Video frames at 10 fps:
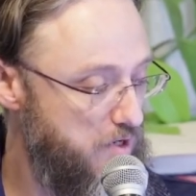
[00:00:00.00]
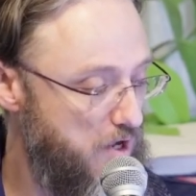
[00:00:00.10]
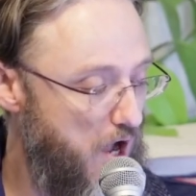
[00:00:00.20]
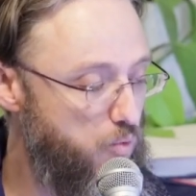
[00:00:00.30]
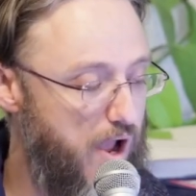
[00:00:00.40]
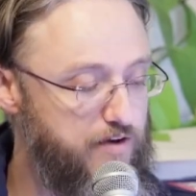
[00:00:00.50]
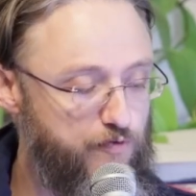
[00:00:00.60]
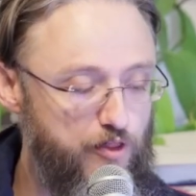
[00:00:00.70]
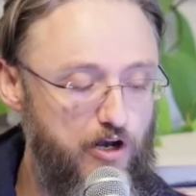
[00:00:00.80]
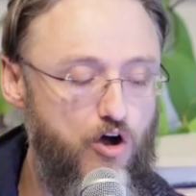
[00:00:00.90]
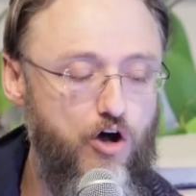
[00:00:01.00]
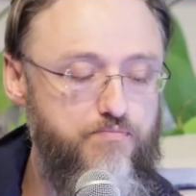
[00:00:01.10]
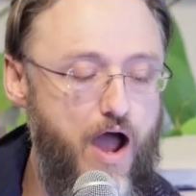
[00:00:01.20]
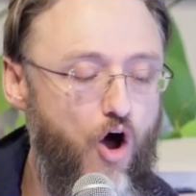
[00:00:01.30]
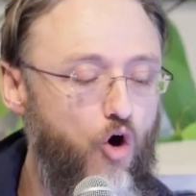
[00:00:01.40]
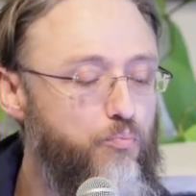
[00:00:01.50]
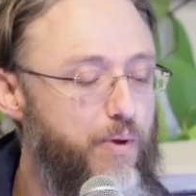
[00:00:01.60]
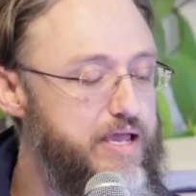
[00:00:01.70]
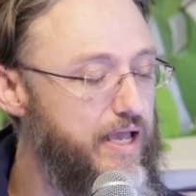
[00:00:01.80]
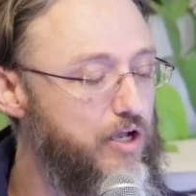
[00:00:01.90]
I wait for the Lord, my whole
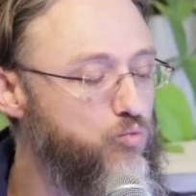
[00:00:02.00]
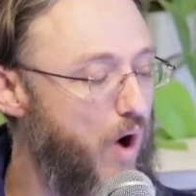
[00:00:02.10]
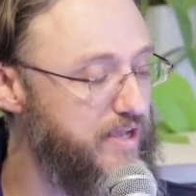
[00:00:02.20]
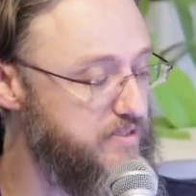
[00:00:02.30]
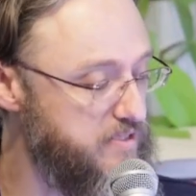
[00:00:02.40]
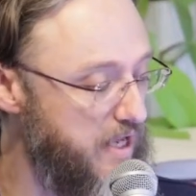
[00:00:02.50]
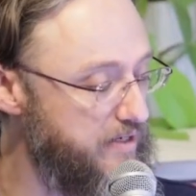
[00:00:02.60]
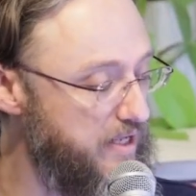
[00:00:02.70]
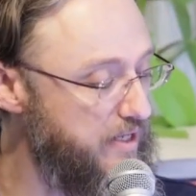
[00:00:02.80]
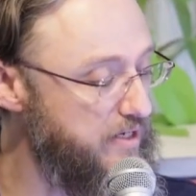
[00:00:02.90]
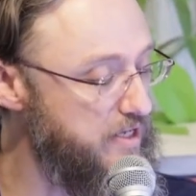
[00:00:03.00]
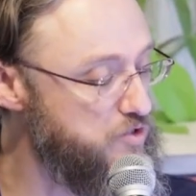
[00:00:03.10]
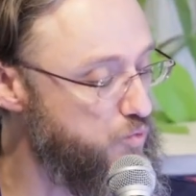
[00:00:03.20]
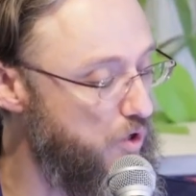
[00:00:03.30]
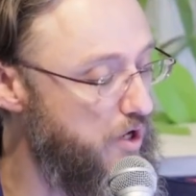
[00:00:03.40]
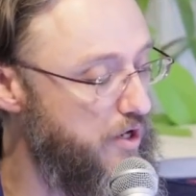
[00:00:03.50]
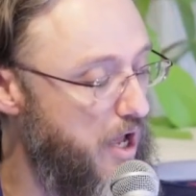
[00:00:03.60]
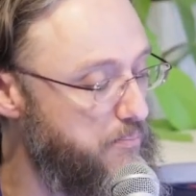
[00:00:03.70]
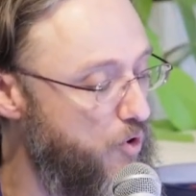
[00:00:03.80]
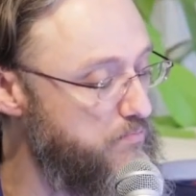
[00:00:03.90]
being waits, and in his word
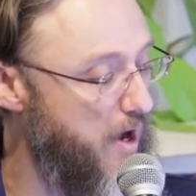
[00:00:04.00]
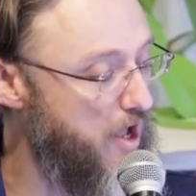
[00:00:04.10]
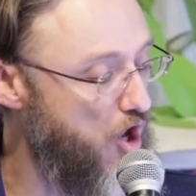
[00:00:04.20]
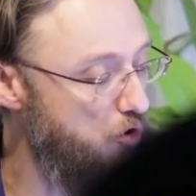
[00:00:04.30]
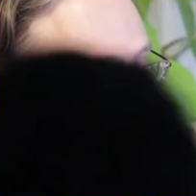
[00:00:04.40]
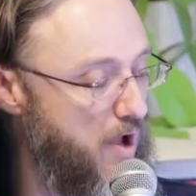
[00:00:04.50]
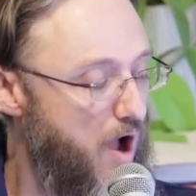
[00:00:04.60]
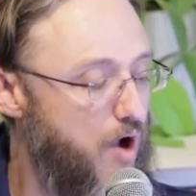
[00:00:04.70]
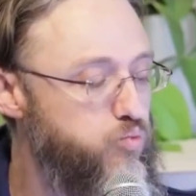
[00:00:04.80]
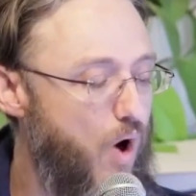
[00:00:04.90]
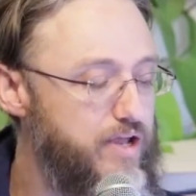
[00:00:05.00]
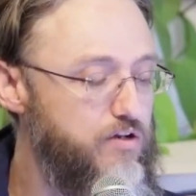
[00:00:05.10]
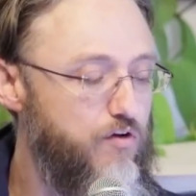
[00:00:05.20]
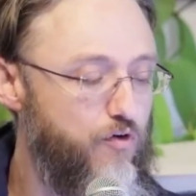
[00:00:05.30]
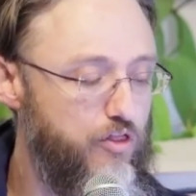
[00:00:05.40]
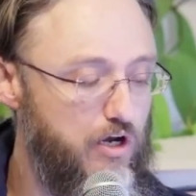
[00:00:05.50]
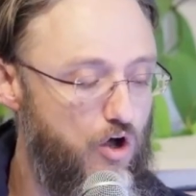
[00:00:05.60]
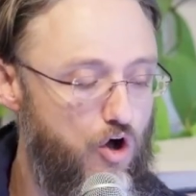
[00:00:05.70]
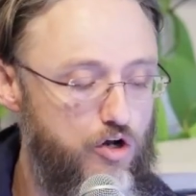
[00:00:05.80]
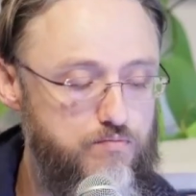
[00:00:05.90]
I put my hope. I wait for the
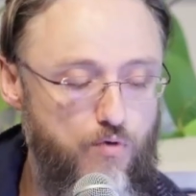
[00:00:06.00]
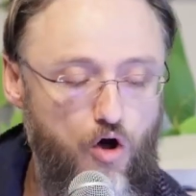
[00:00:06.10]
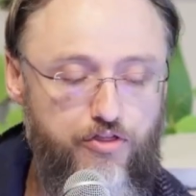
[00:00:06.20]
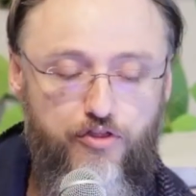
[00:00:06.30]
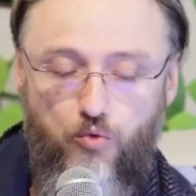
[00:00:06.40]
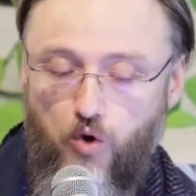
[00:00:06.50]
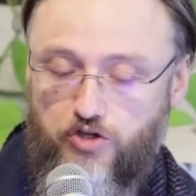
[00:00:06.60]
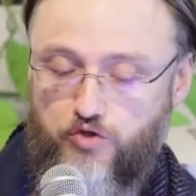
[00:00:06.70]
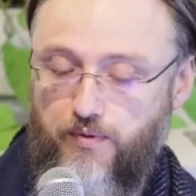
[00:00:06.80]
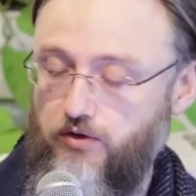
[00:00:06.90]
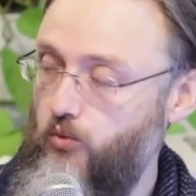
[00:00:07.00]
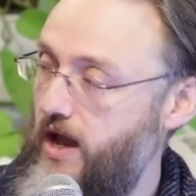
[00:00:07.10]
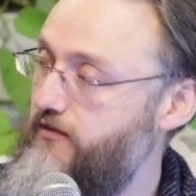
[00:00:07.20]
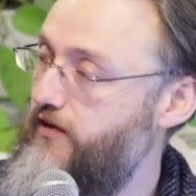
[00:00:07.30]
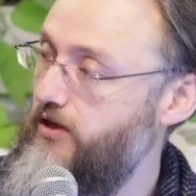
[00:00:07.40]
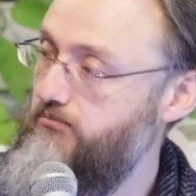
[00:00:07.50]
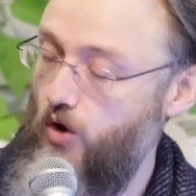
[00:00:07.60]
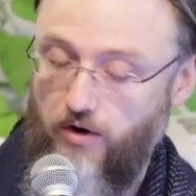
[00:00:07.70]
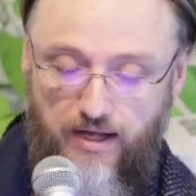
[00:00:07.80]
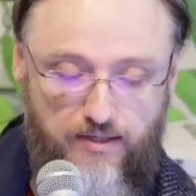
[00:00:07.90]
Lord more than the watchmen wait for the
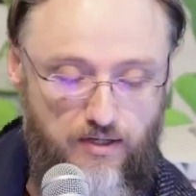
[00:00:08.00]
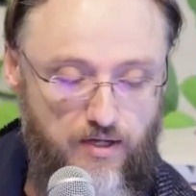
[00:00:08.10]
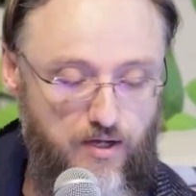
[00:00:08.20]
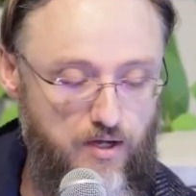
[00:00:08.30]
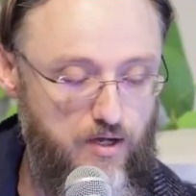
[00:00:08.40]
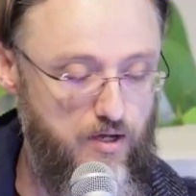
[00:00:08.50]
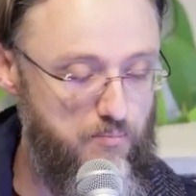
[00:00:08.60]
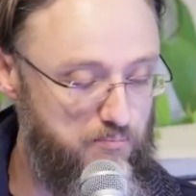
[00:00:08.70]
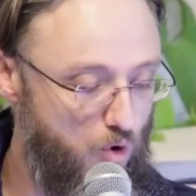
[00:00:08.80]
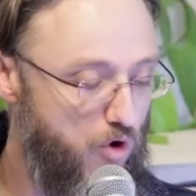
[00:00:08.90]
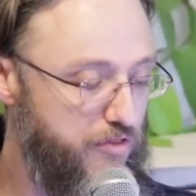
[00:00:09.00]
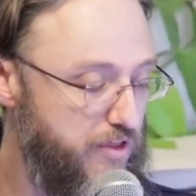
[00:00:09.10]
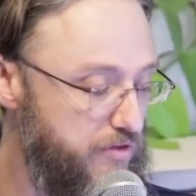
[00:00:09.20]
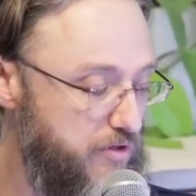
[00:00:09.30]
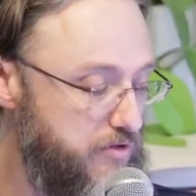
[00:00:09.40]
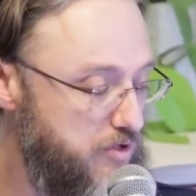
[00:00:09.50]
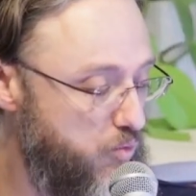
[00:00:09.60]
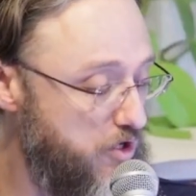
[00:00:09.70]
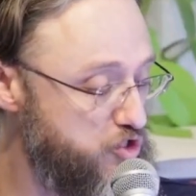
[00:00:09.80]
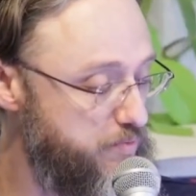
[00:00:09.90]
morning, more than the
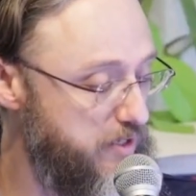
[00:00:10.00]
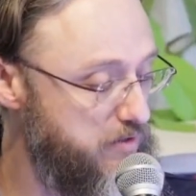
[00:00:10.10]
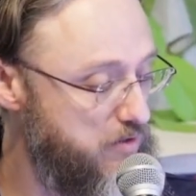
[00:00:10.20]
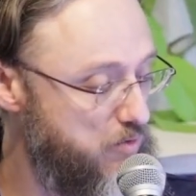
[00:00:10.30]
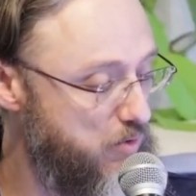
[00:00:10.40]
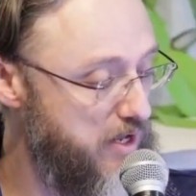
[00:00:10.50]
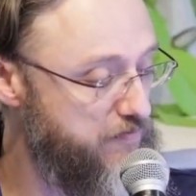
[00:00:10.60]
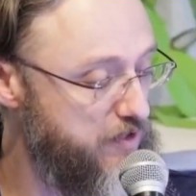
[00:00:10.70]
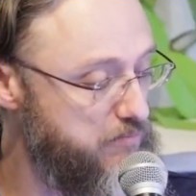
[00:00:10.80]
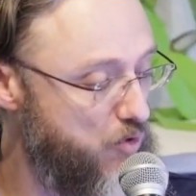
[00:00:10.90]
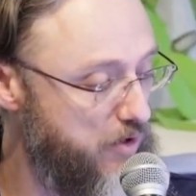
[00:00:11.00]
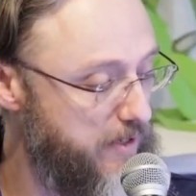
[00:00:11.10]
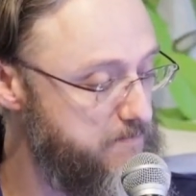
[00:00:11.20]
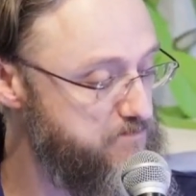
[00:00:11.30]
watchmen wait for the morning.